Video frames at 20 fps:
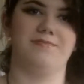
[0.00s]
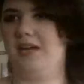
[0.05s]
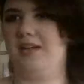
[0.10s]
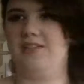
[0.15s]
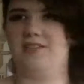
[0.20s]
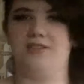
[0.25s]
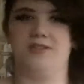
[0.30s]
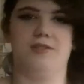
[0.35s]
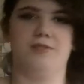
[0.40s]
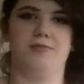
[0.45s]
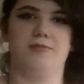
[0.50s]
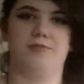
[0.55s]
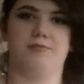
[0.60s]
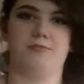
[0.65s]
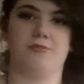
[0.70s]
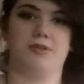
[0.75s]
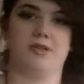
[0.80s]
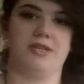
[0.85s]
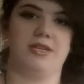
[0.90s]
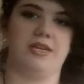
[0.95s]
Not to
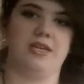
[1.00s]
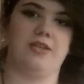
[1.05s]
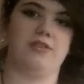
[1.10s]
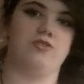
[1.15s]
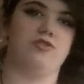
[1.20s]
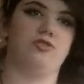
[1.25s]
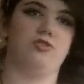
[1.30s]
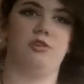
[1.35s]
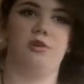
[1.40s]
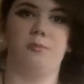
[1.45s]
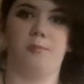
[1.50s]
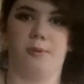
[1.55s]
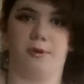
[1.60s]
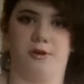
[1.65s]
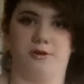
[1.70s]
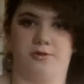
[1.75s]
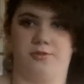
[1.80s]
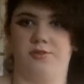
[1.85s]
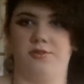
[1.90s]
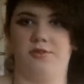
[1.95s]
really get too
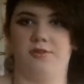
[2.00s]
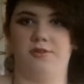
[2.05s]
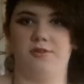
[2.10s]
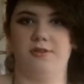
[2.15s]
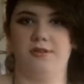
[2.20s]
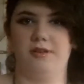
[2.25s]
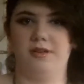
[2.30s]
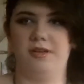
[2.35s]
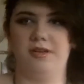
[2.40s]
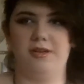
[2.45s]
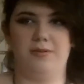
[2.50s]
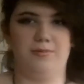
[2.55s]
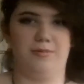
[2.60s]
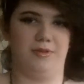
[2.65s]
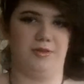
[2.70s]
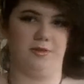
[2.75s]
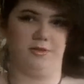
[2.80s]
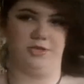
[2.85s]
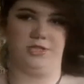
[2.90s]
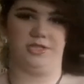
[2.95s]
personal,
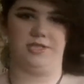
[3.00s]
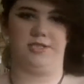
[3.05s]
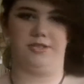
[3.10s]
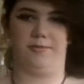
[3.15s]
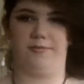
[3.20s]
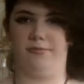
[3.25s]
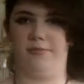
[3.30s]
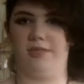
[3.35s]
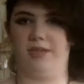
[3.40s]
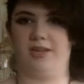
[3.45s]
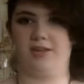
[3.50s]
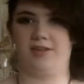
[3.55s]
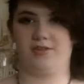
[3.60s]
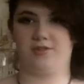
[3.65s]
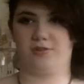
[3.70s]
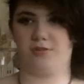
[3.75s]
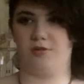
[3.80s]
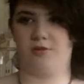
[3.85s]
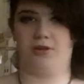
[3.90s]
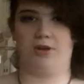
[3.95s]
but there are just some
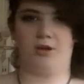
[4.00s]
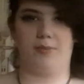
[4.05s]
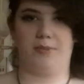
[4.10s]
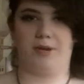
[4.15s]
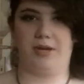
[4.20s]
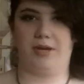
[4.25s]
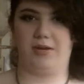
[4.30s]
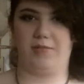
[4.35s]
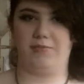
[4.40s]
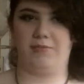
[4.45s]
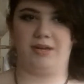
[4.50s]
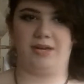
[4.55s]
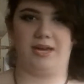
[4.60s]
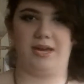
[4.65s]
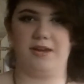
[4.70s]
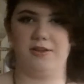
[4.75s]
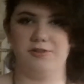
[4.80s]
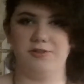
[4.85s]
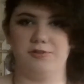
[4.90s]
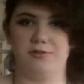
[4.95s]
things going on in my
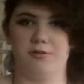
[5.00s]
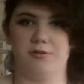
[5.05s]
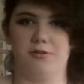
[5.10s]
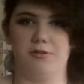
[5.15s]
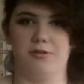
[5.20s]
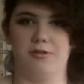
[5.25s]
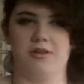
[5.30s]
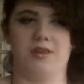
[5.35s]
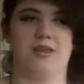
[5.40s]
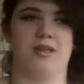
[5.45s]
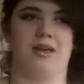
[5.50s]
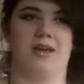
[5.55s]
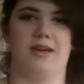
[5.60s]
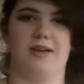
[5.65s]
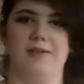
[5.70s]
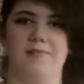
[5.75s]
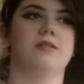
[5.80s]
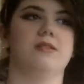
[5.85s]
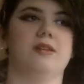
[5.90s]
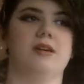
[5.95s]
household
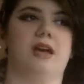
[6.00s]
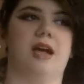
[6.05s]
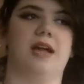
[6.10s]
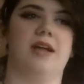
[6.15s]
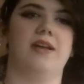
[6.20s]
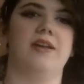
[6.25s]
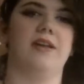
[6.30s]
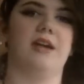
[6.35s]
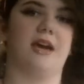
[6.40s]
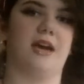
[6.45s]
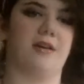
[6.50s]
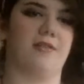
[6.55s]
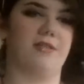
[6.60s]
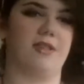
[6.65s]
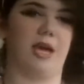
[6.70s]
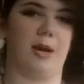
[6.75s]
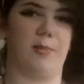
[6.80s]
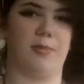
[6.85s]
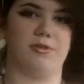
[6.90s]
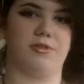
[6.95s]
that I did not have
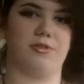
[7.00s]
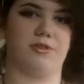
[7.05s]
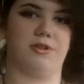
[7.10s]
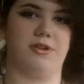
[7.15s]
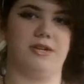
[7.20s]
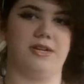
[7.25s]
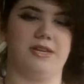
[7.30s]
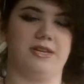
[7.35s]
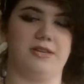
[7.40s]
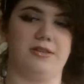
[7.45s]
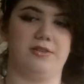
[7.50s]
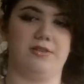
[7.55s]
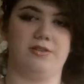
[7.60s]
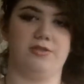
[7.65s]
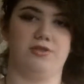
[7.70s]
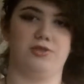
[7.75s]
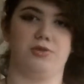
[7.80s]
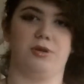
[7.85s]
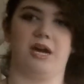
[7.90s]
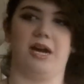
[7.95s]
the opportunity
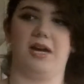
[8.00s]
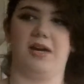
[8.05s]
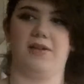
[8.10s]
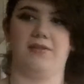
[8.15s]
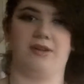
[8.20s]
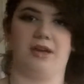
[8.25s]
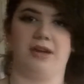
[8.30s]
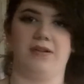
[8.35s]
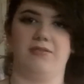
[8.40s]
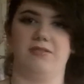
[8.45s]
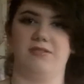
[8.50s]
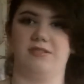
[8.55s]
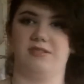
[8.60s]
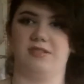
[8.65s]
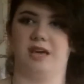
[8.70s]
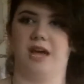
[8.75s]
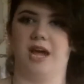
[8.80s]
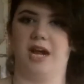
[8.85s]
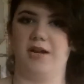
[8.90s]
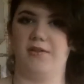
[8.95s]
to drive
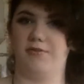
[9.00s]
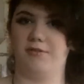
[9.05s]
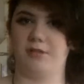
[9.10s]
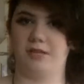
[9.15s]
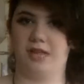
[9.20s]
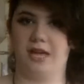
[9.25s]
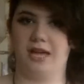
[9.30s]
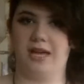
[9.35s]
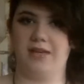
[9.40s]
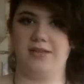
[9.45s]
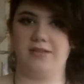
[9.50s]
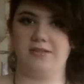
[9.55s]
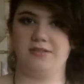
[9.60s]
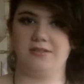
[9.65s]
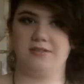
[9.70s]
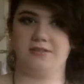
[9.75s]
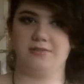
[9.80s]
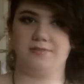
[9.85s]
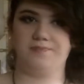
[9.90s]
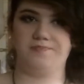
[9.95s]
outside of
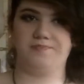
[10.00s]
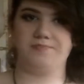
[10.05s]
class.